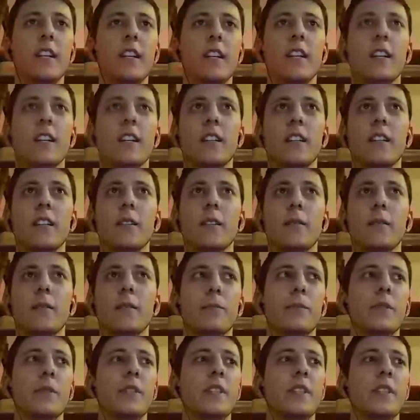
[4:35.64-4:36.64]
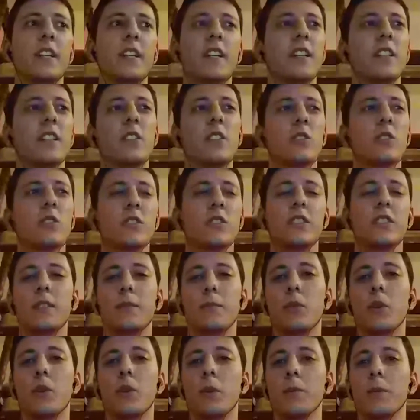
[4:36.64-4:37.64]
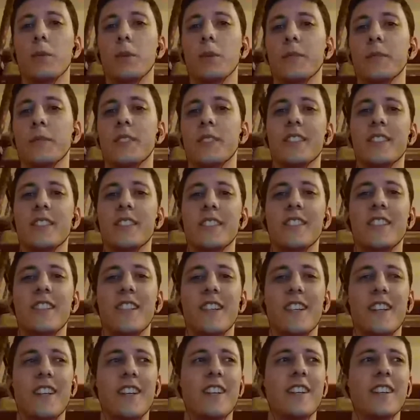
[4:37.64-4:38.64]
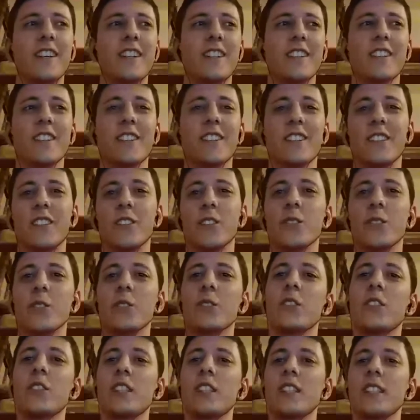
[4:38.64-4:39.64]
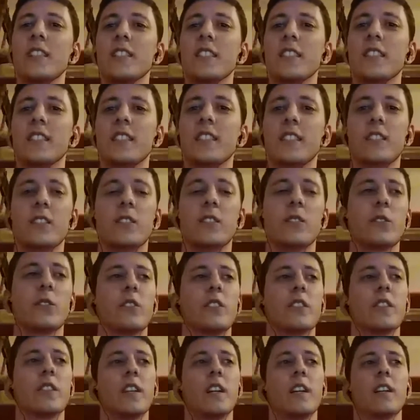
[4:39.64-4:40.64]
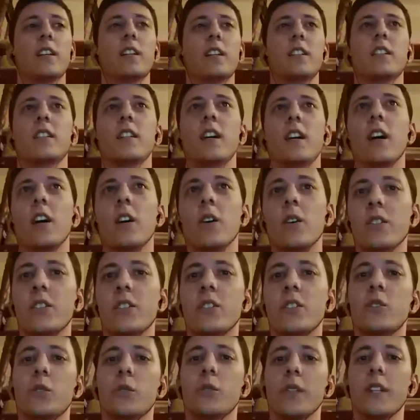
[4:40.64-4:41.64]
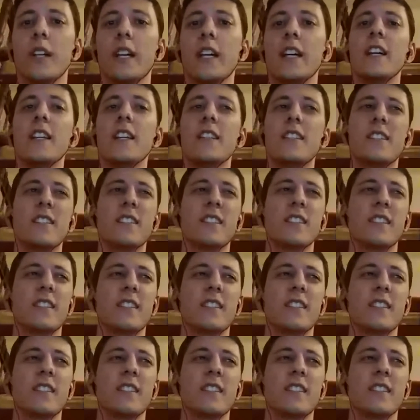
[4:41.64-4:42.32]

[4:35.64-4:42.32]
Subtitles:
but I don't see problems to release it on iOS too. It's